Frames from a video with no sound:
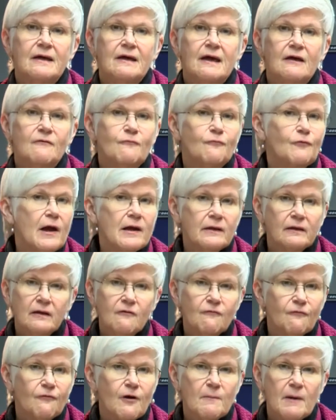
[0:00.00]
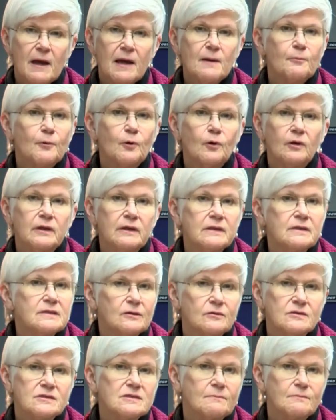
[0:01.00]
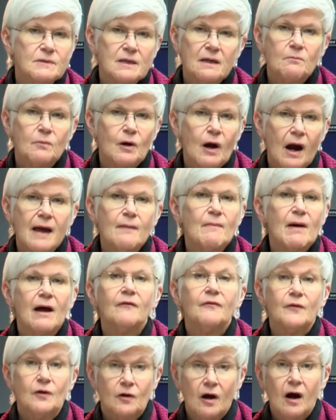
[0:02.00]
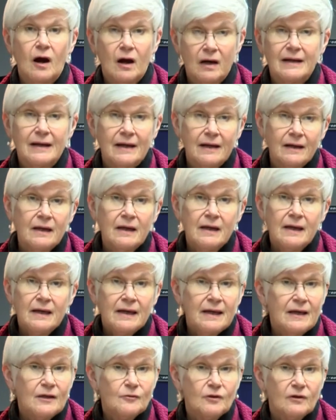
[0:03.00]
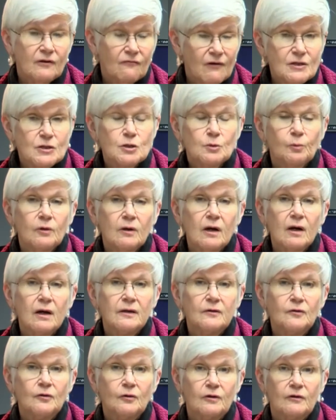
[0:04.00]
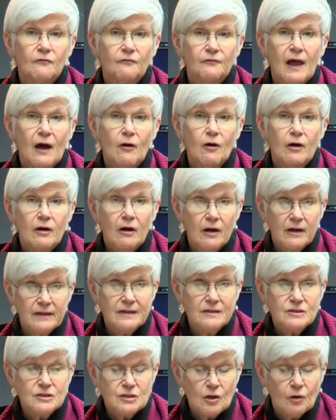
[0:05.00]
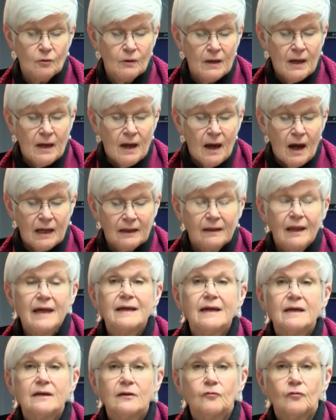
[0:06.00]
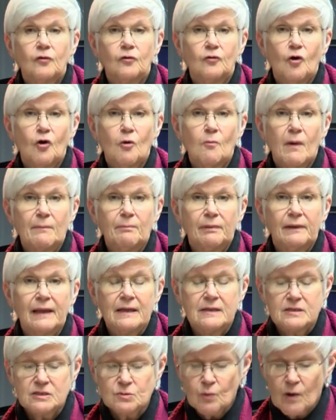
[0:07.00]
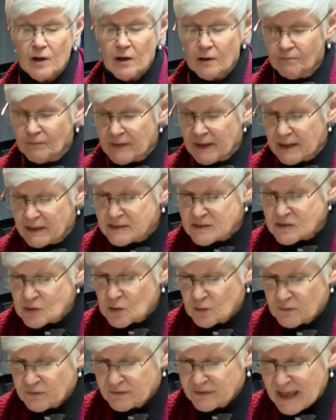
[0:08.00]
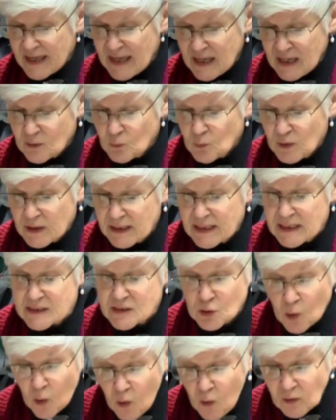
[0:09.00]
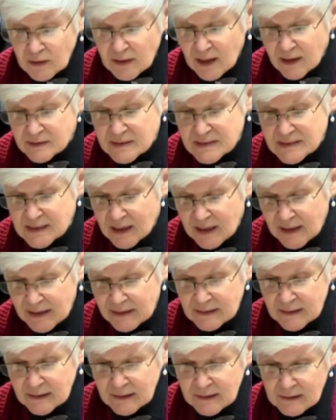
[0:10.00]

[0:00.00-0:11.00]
and frankly from April until September I am out there gardening, either in the vegetable garden or in the flower garden, and so I like getting to know my plants well. And so then when it gets cold outside,